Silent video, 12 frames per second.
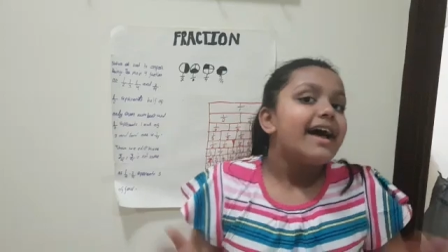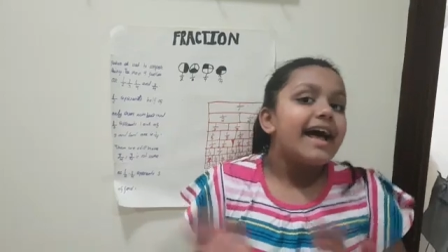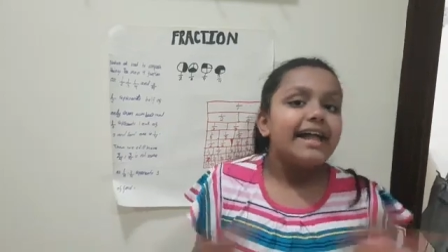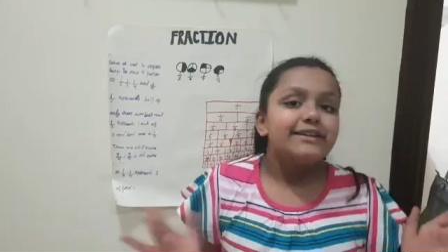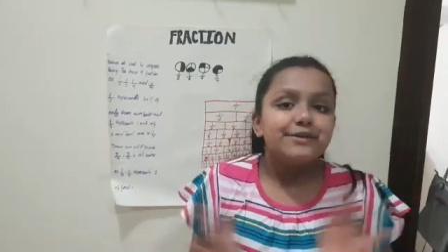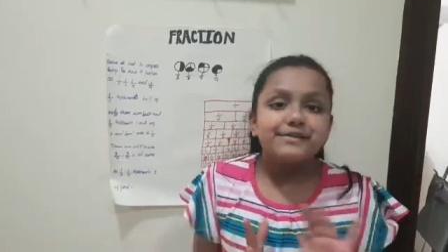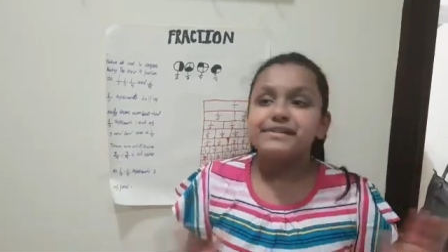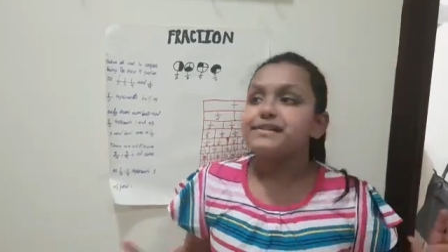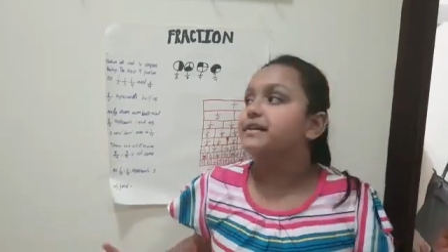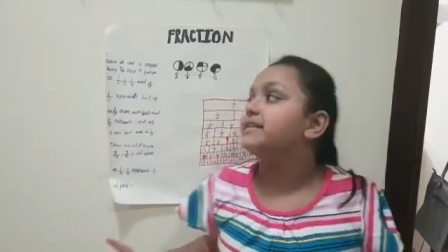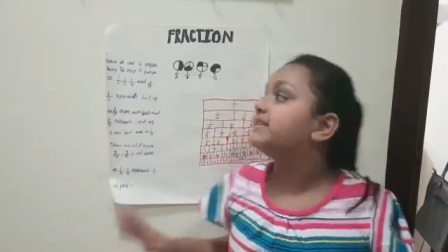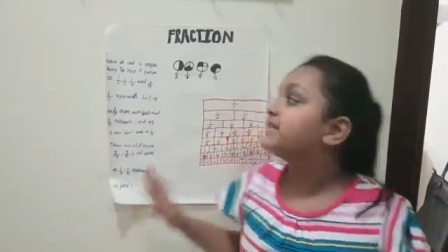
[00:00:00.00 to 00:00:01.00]
Hello
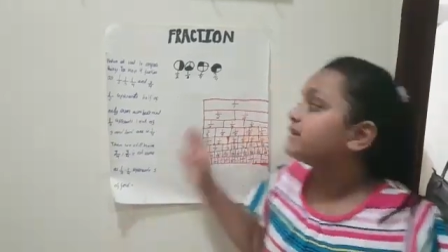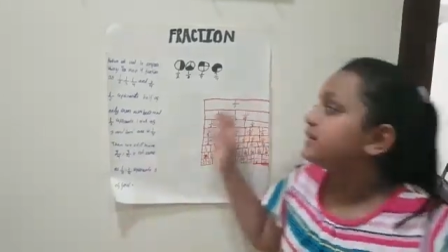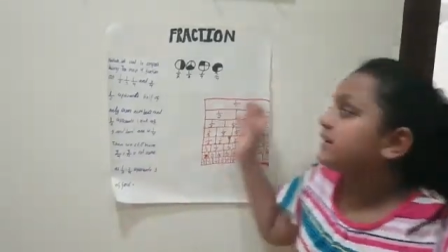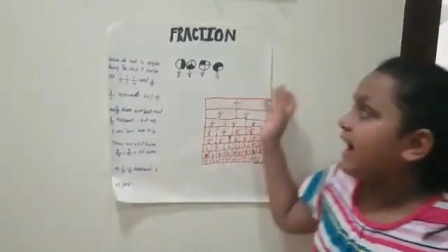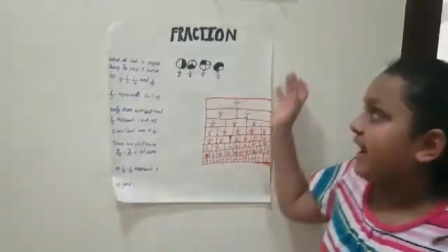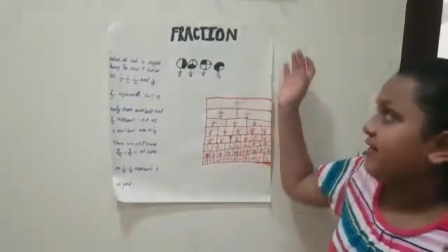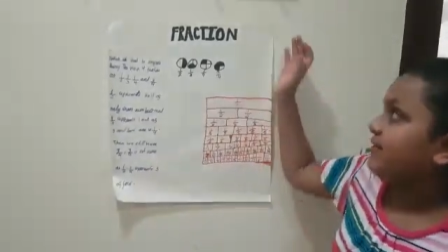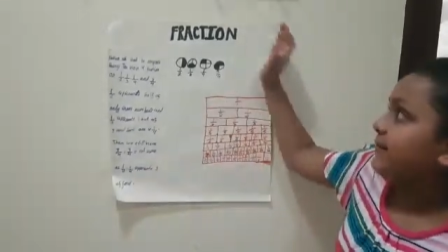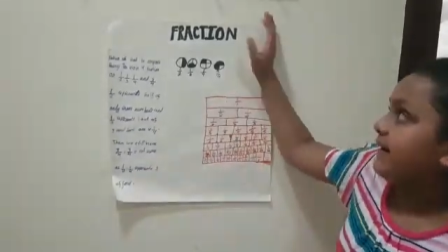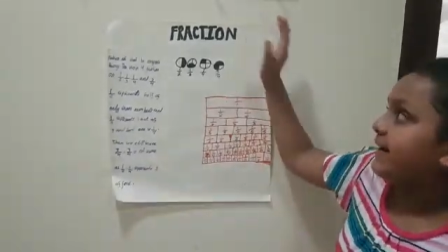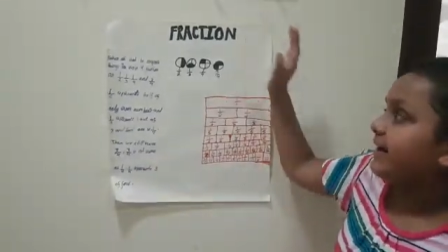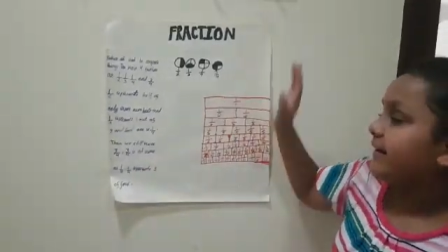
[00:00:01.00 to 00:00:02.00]
sir, I
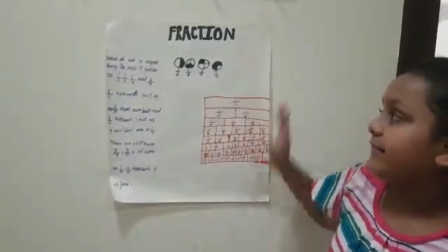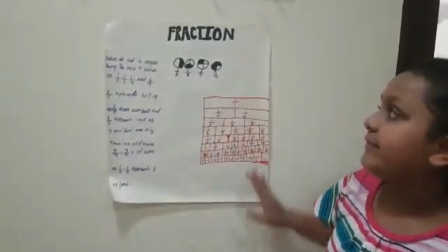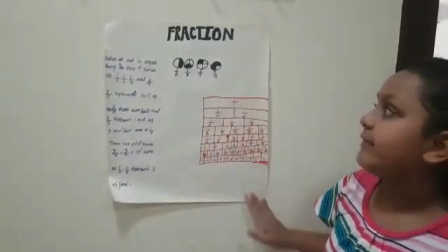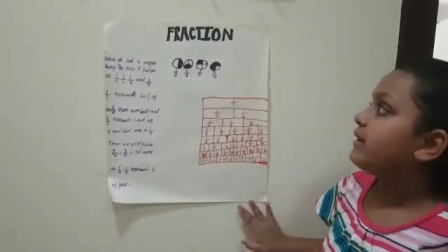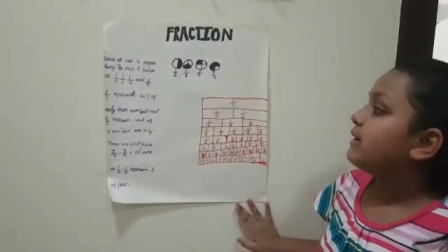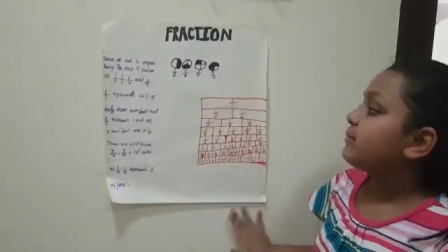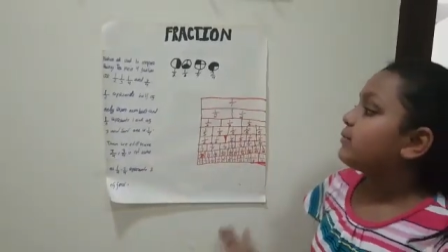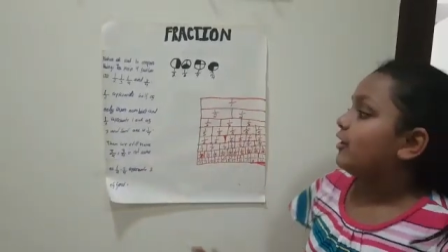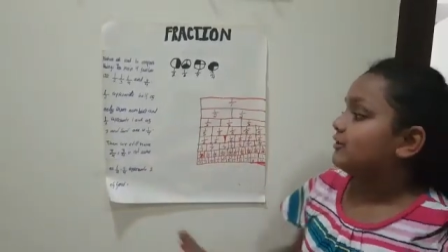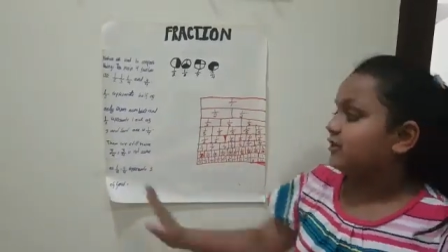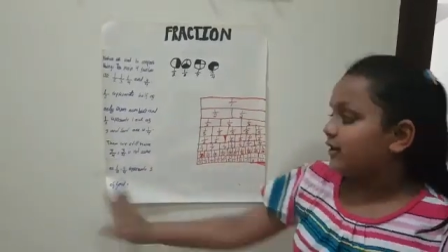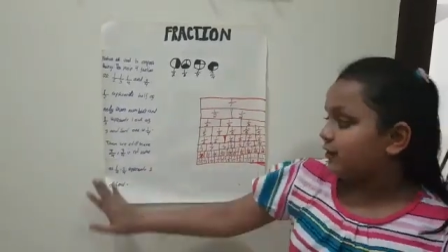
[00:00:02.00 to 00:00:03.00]
made a
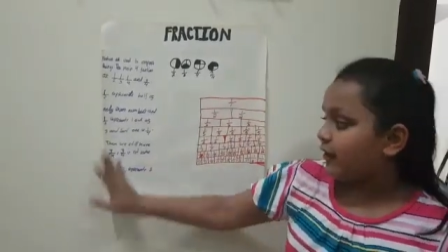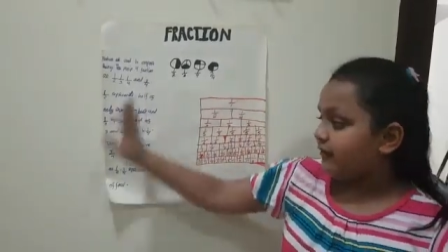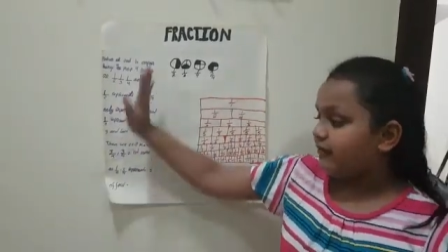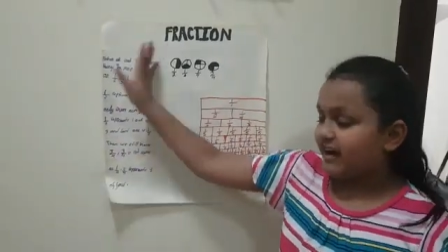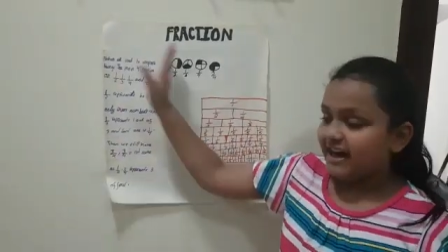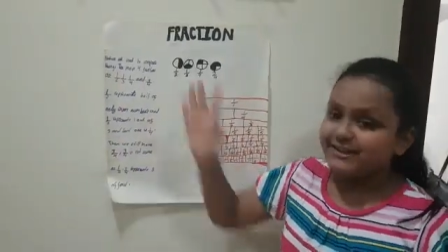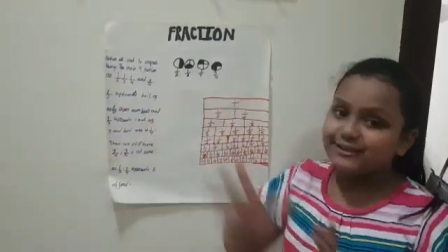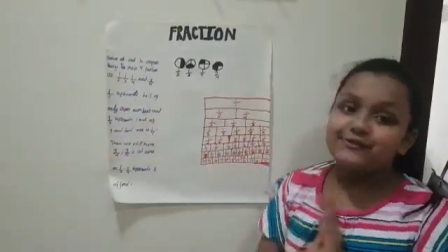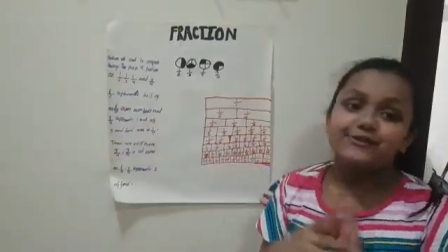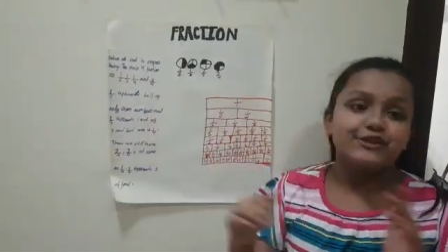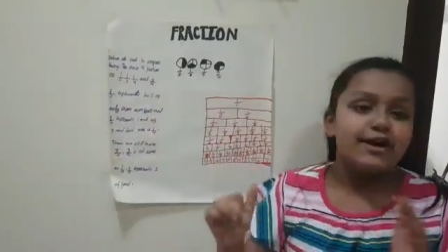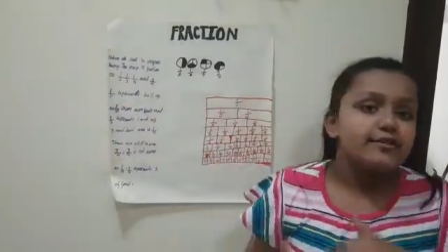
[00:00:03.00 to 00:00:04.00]
project on
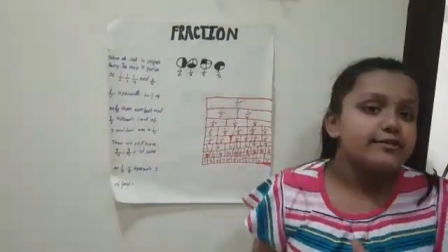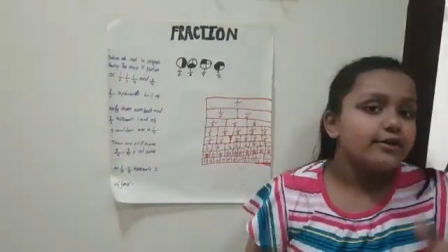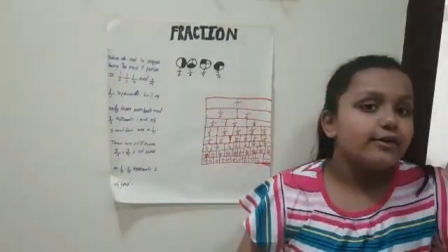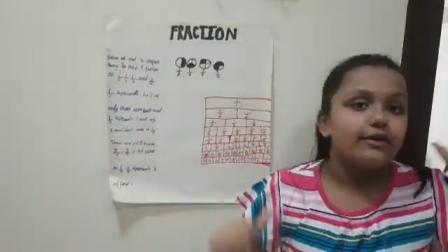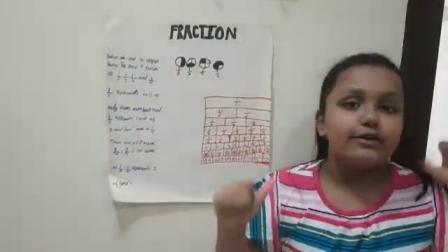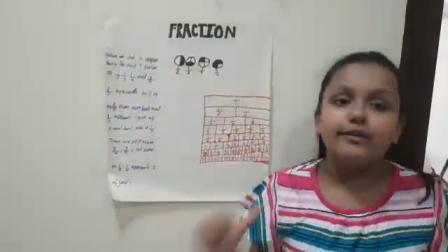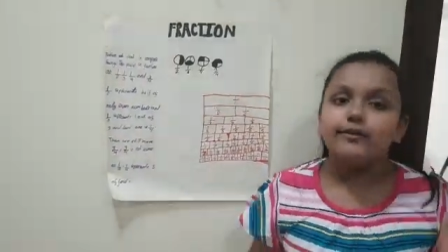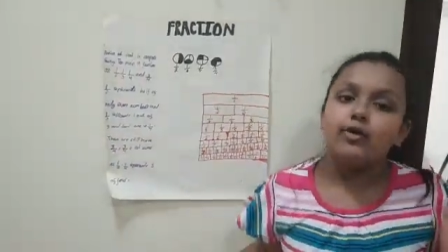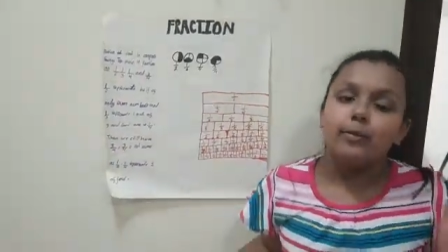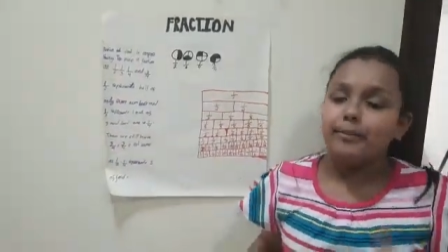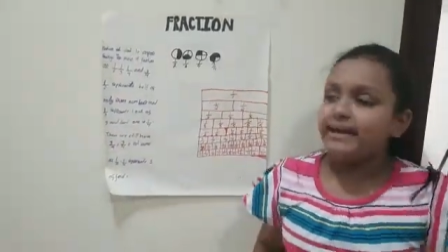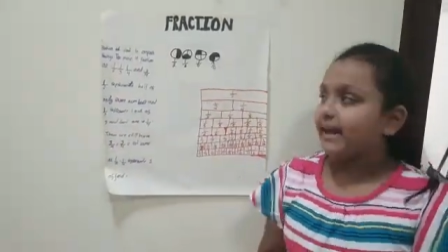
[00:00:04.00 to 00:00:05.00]
fractions which has an older
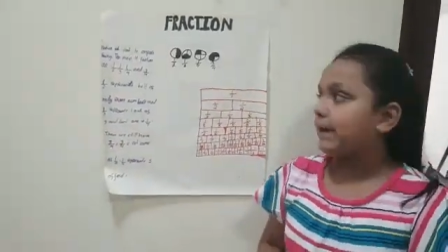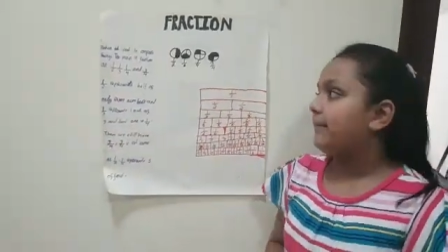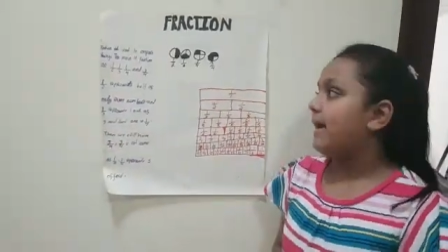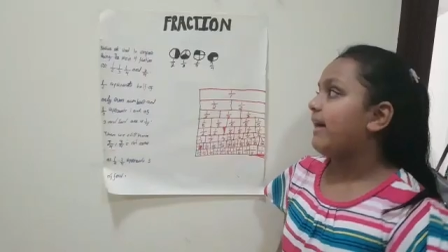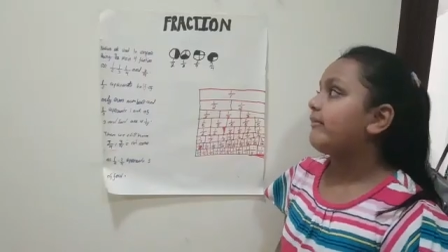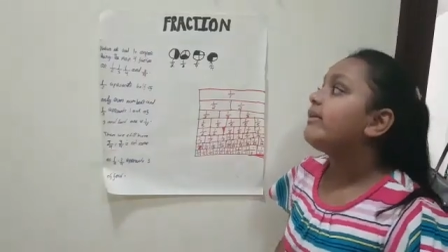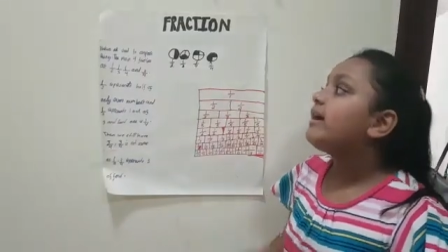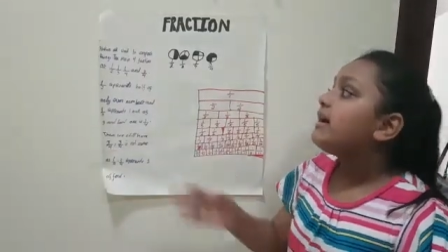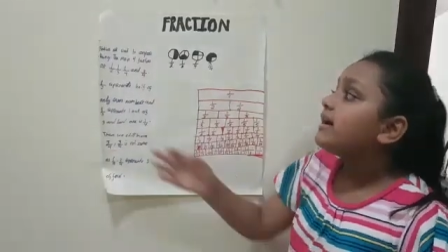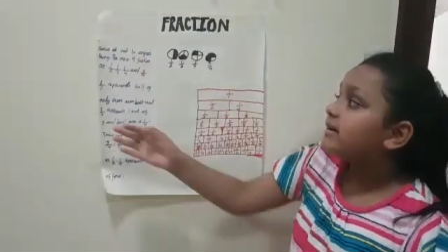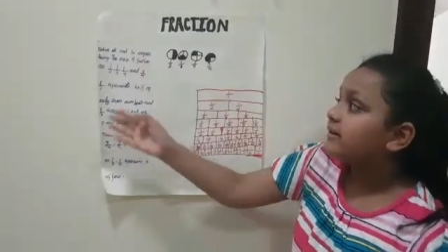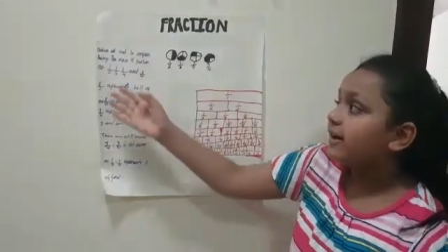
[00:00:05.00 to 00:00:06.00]
topic in math.
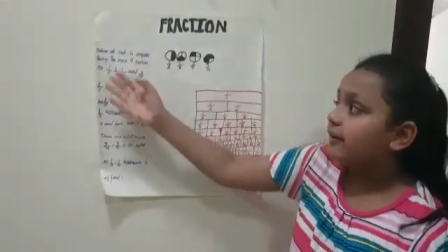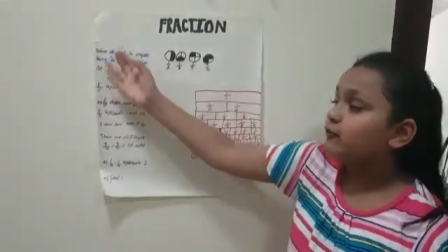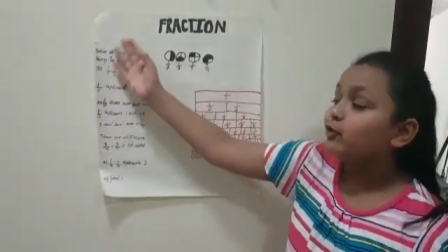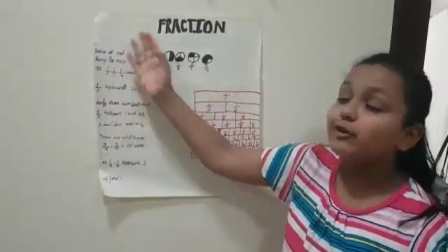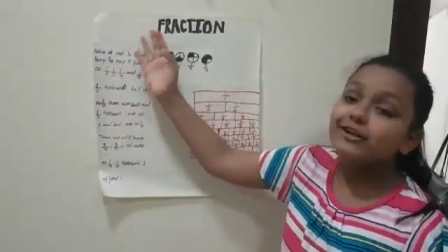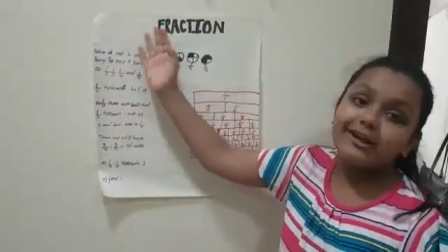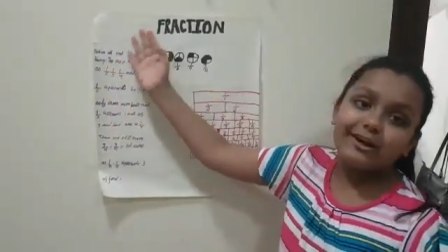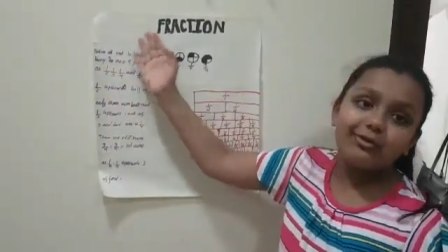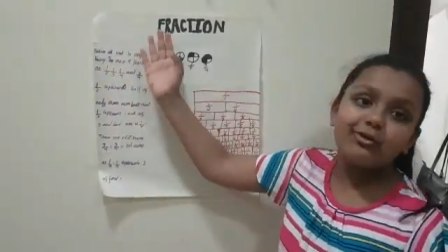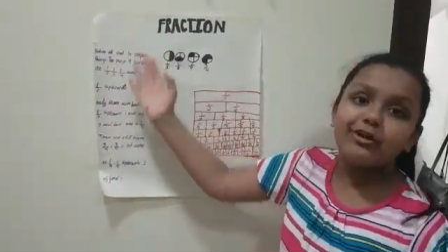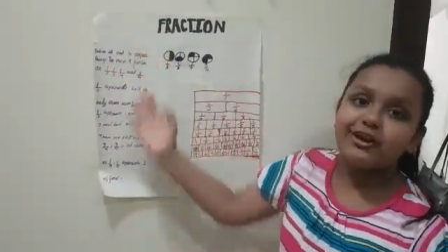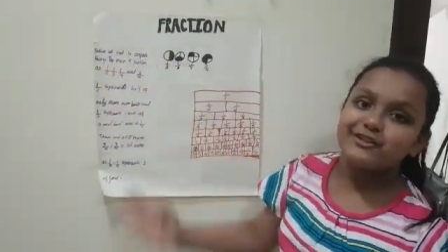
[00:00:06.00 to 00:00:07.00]
Here I wrote an
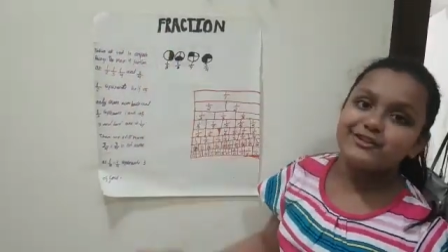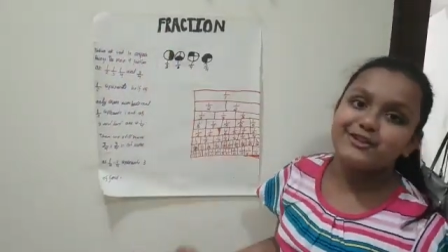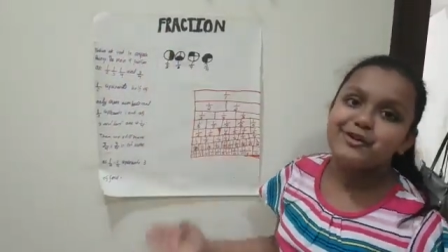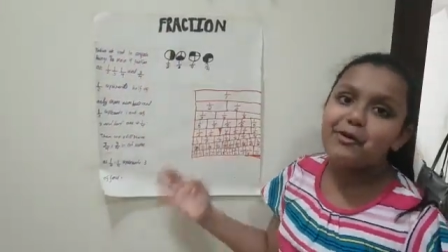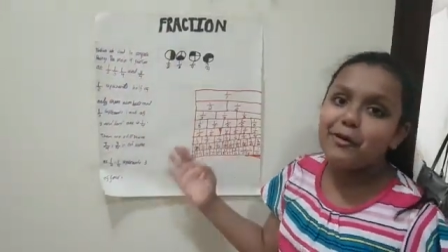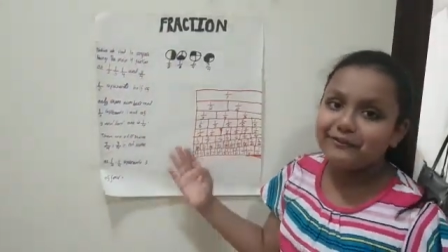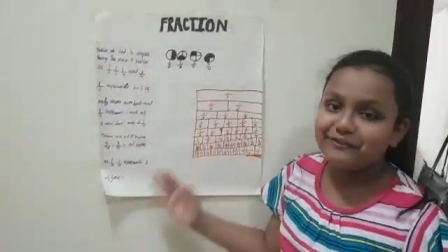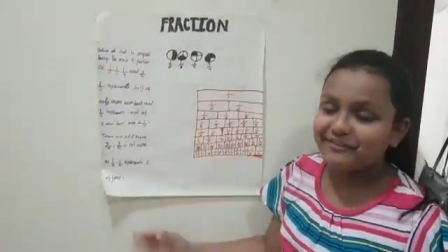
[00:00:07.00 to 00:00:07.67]
introduction on